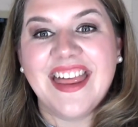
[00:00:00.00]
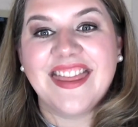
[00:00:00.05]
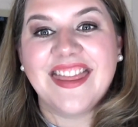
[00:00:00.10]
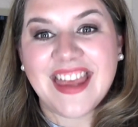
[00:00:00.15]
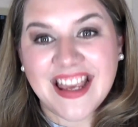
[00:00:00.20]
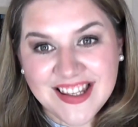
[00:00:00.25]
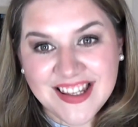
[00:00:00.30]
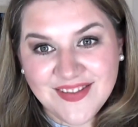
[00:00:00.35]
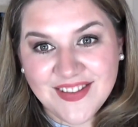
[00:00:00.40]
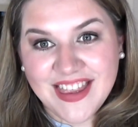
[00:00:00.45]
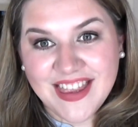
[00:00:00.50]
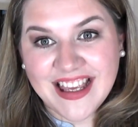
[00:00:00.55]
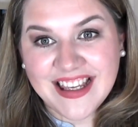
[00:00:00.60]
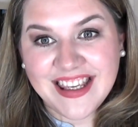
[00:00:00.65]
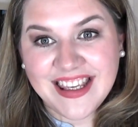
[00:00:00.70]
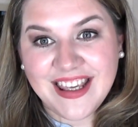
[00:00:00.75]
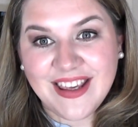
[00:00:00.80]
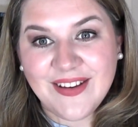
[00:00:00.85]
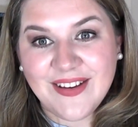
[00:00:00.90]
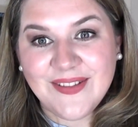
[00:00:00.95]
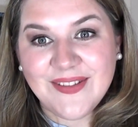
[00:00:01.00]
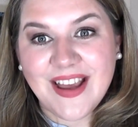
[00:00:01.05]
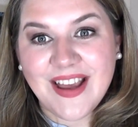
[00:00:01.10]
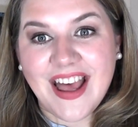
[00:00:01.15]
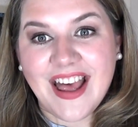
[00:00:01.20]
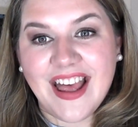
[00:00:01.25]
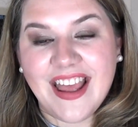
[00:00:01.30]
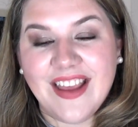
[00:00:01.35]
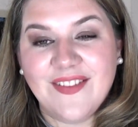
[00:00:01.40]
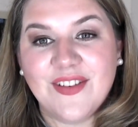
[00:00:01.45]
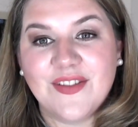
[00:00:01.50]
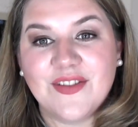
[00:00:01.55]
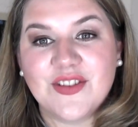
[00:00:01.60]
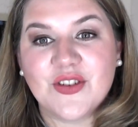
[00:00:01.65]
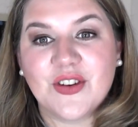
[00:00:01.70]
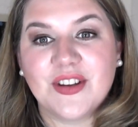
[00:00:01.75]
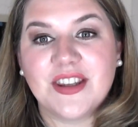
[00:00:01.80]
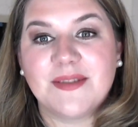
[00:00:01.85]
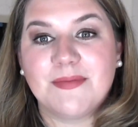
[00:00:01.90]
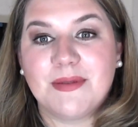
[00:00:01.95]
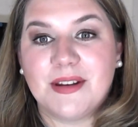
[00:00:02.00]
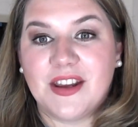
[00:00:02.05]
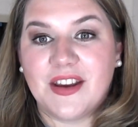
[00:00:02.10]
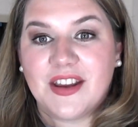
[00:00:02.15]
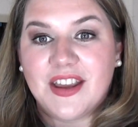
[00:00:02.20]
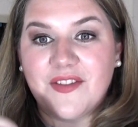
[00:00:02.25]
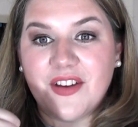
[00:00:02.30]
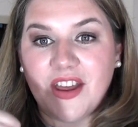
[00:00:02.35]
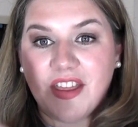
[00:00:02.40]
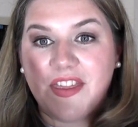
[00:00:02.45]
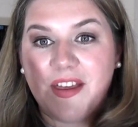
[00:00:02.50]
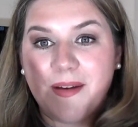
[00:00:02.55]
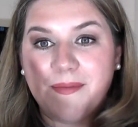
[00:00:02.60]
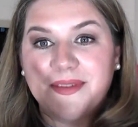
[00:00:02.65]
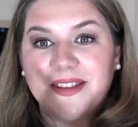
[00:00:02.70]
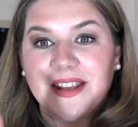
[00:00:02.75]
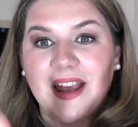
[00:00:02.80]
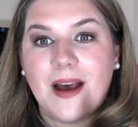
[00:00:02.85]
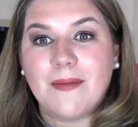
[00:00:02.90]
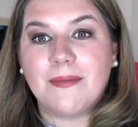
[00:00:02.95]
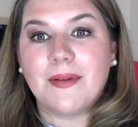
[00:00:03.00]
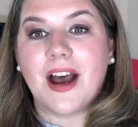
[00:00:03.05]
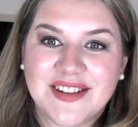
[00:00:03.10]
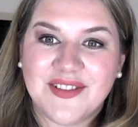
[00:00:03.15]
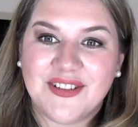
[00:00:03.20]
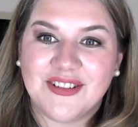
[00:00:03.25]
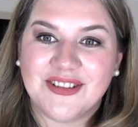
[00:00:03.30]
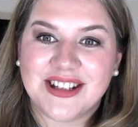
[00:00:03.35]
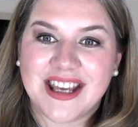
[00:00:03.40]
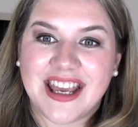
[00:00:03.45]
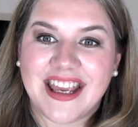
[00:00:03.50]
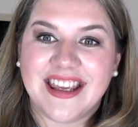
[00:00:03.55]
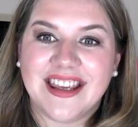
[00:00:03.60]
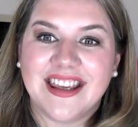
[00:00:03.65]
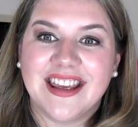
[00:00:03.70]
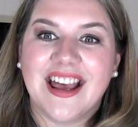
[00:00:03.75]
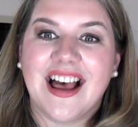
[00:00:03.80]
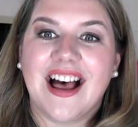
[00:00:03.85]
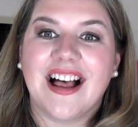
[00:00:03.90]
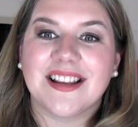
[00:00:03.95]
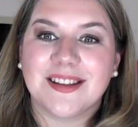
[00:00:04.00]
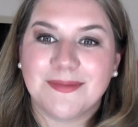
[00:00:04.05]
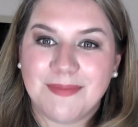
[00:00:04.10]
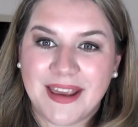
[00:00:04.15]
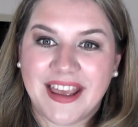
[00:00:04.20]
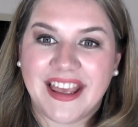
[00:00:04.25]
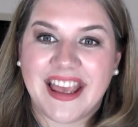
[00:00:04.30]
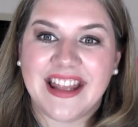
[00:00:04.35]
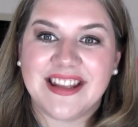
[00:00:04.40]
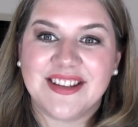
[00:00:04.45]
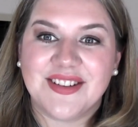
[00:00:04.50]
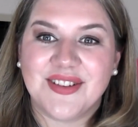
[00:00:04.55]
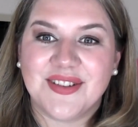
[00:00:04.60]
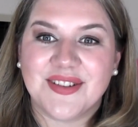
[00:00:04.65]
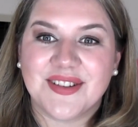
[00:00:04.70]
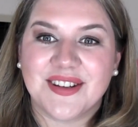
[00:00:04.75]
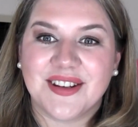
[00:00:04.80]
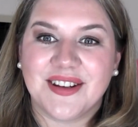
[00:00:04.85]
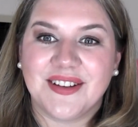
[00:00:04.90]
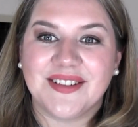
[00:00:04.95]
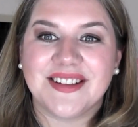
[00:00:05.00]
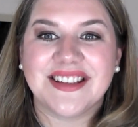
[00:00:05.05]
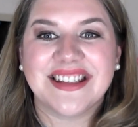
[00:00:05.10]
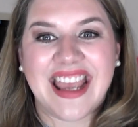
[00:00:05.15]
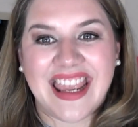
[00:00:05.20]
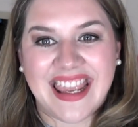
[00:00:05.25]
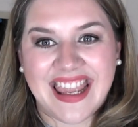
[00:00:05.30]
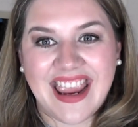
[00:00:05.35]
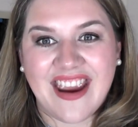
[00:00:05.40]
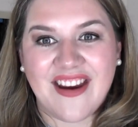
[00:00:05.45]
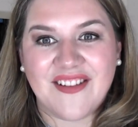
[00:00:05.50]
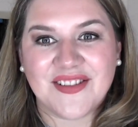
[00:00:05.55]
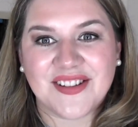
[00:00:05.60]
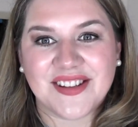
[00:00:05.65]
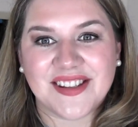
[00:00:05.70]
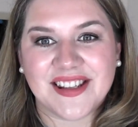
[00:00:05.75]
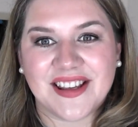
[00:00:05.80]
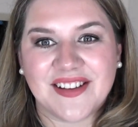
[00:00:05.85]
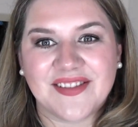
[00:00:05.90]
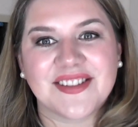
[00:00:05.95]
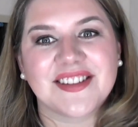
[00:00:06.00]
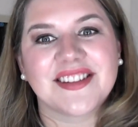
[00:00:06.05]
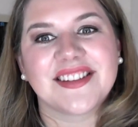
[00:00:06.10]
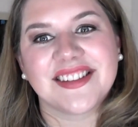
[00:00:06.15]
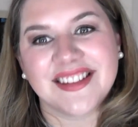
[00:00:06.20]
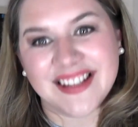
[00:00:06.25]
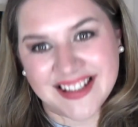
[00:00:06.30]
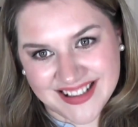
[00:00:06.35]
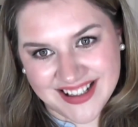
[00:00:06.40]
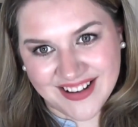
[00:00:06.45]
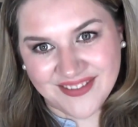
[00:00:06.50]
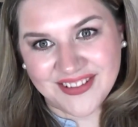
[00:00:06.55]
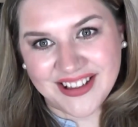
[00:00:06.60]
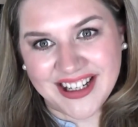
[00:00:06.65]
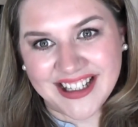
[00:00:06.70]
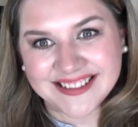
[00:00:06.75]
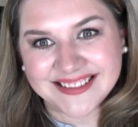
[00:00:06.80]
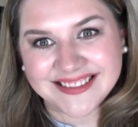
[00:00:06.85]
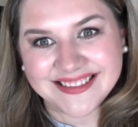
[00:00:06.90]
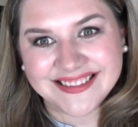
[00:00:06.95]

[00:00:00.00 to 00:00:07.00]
Thank you. If you've enjoyed this video, give it a thumbs up. Have your day. I'll speak again to you soon. Take care of yourselves. Ta-ta for now.